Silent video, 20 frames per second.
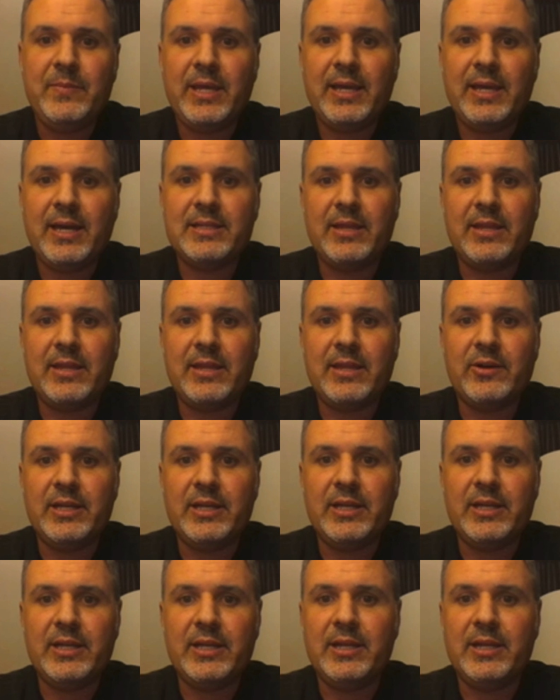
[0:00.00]
They got it
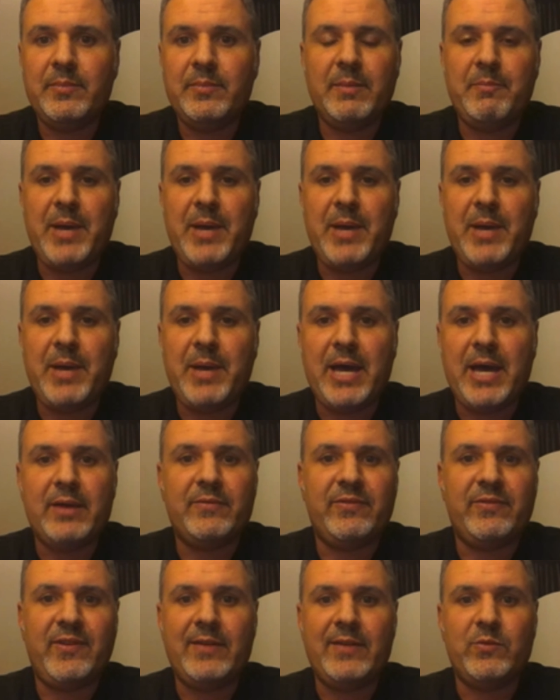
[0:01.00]
together in a, in
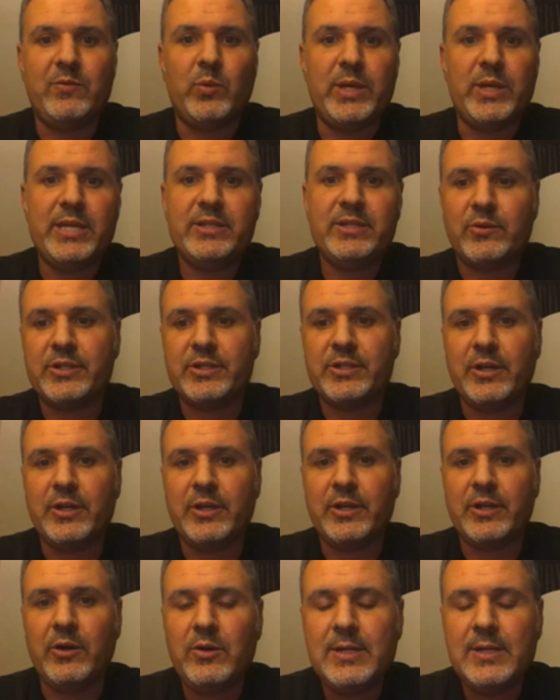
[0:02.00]
about five weeks or
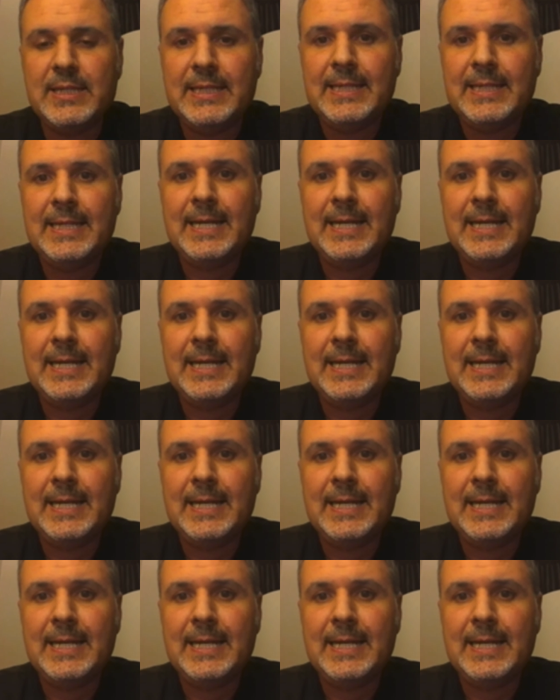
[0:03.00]
so.